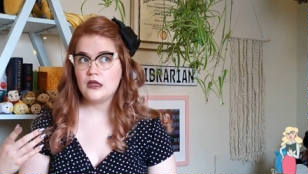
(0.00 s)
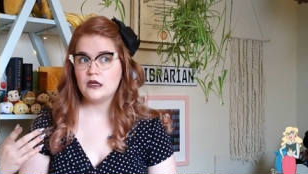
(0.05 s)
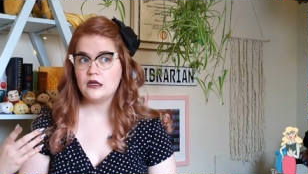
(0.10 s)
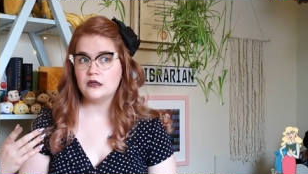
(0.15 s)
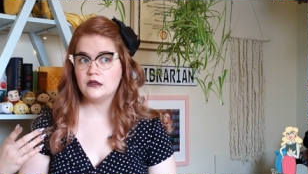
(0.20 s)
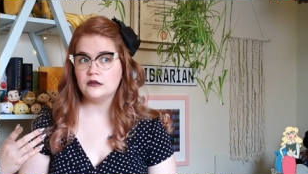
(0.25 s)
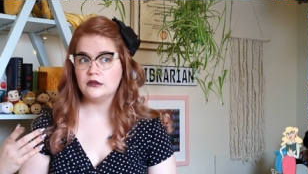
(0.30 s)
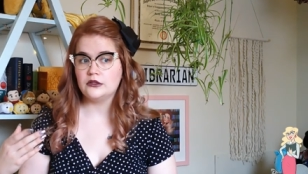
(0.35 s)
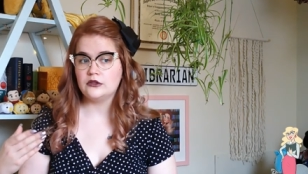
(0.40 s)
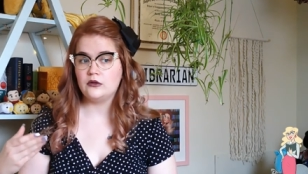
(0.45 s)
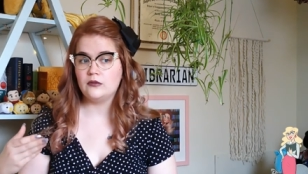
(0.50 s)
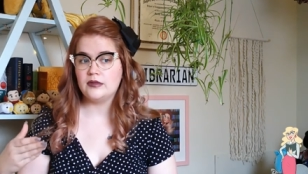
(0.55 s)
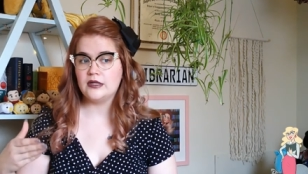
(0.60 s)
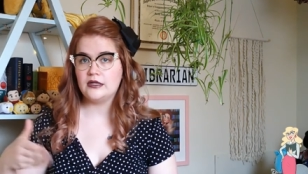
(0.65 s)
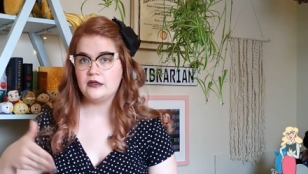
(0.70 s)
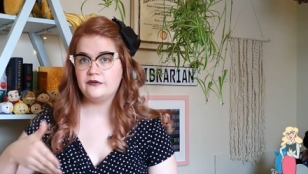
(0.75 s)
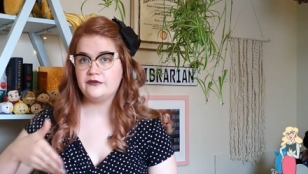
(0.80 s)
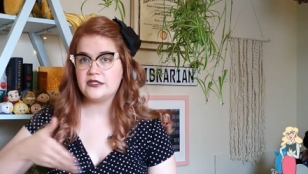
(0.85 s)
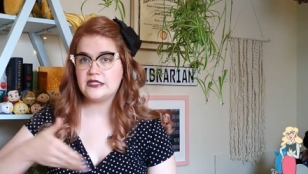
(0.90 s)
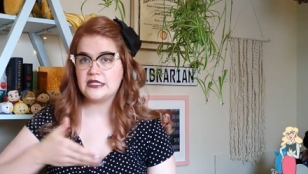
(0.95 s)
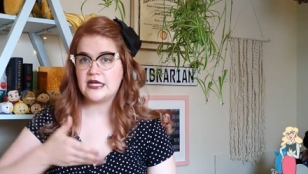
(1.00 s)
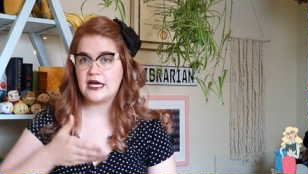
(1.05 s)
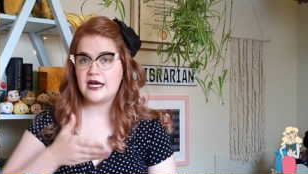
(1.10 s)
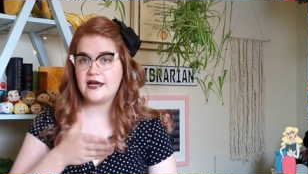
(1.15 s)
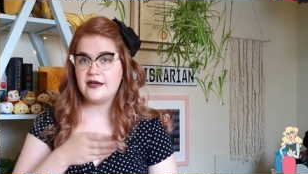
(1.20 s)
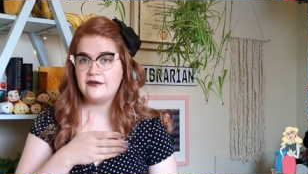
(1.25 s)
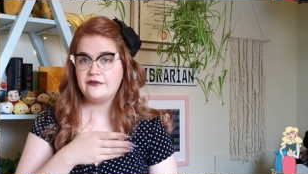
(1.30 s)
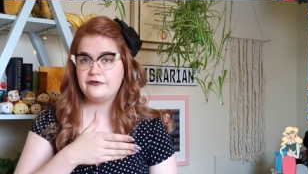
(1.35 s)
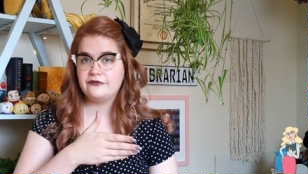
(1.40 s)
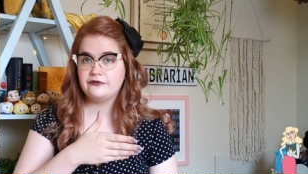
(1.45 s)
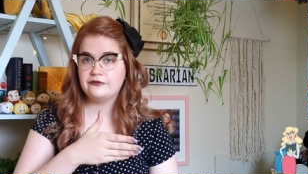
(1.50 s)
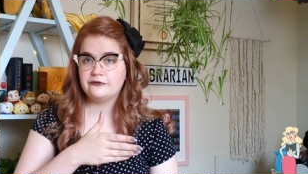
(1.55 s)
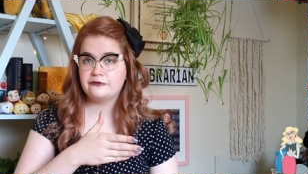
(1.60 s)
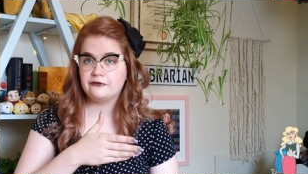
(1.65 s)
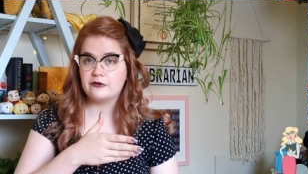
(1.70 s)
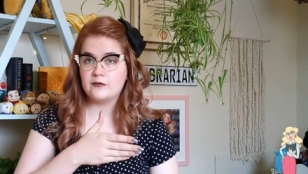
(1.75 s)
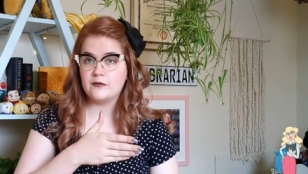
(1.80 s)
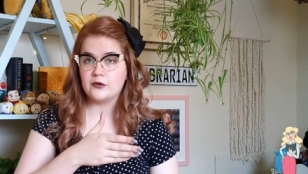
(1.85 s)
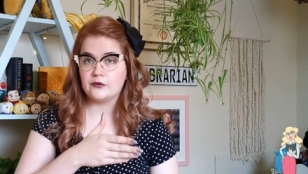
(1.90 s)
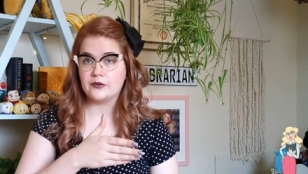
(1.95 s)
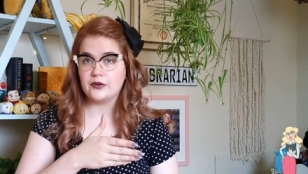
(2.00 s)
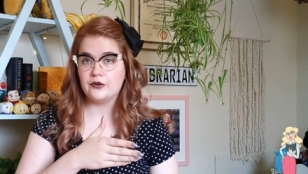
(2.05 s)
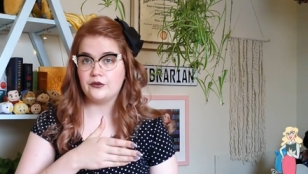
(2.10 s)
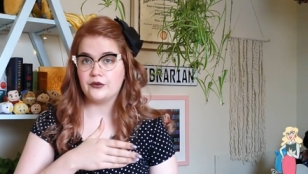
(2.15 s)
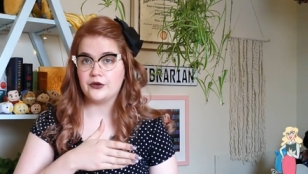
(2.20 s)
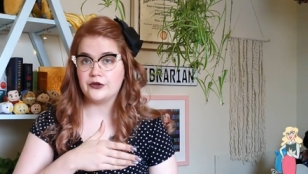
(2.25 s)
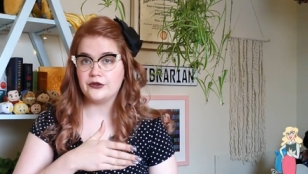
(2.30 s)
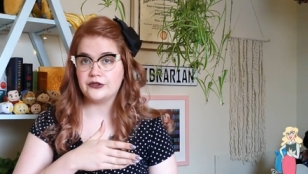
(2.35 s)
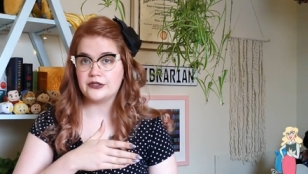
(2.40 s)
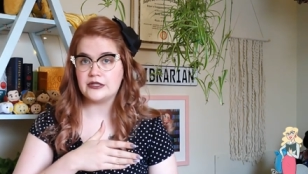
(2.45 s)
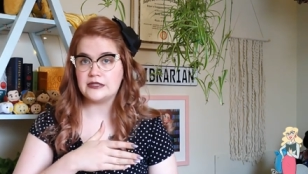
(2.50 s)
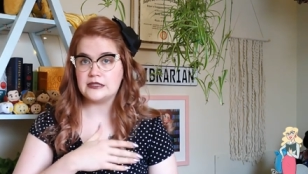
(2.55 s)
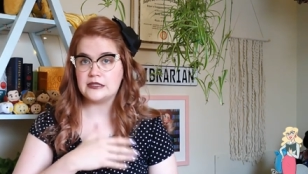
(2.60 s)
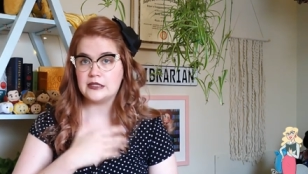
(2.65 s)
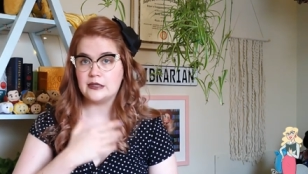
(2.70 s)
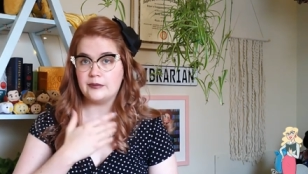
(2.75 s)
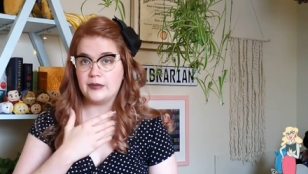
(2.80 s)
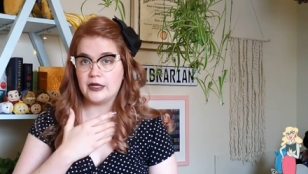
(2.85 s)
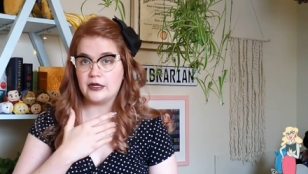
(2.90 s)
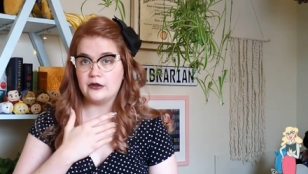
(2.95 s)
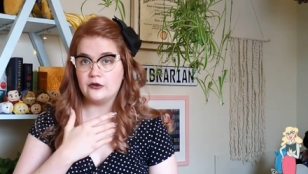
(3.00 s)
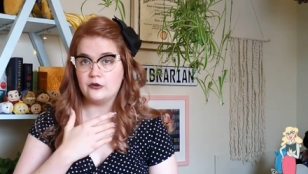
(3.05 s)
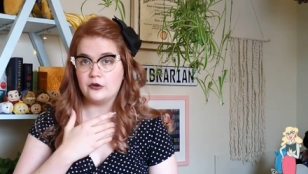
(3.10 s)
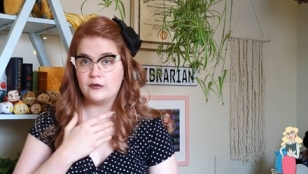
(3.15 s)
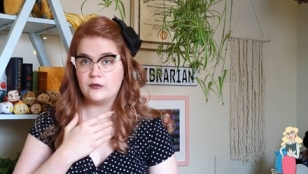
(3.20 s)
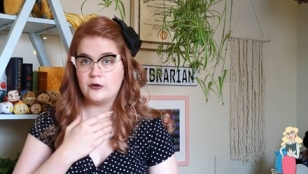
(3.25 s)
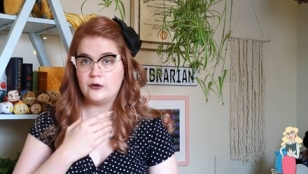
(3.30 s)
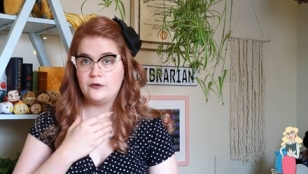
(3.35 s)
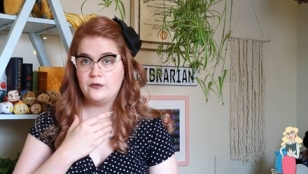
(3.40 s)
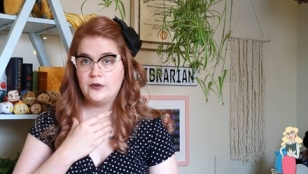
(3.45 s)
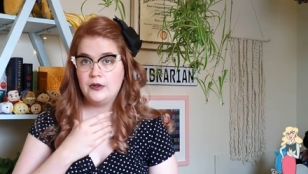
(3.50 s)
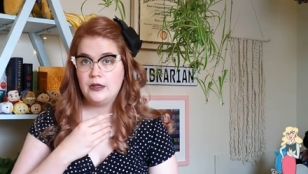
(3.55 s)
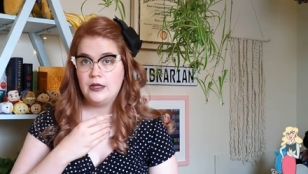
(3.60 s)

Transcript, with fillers: a little bit of a dive from the real world into the paranormal